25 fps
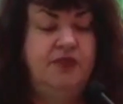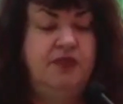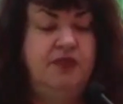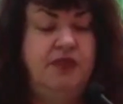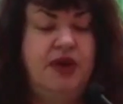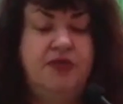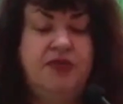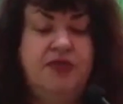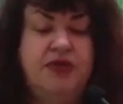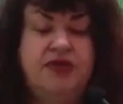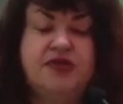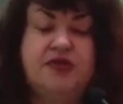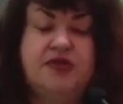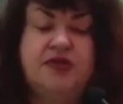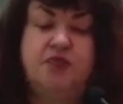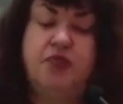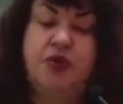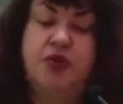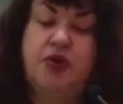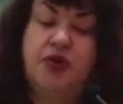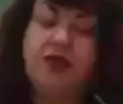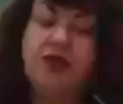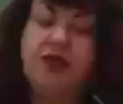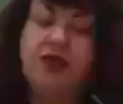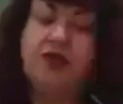Members of
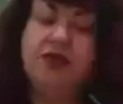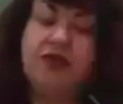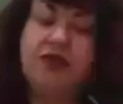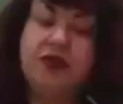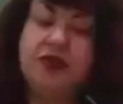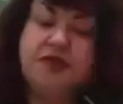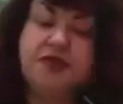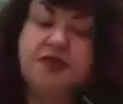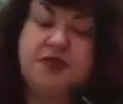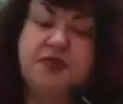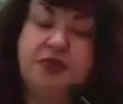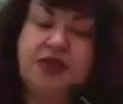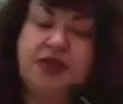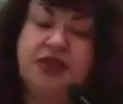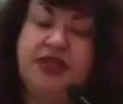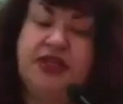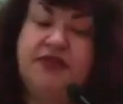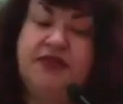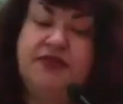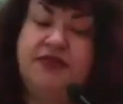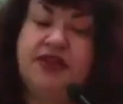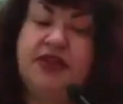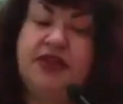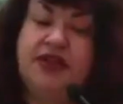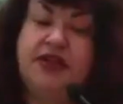both groups
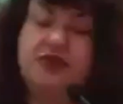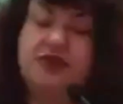believed that